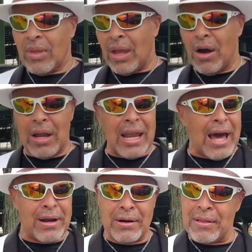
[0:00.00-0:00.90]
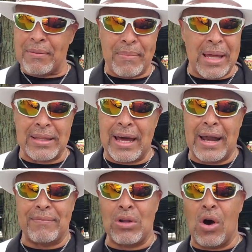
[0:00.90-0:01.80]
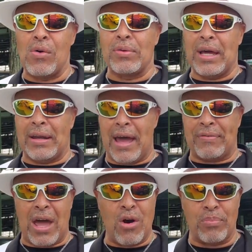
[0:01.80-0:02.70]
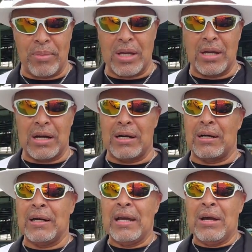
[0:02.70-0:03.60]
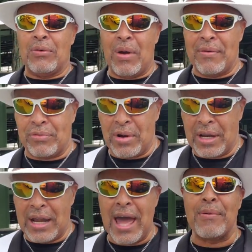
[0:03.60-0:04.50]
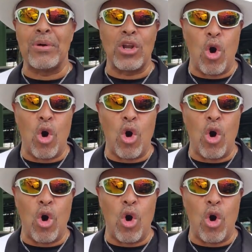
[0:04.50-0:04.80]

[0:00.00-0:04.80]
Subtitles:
a lot of other men that I've known that have helped me. Reverend Henry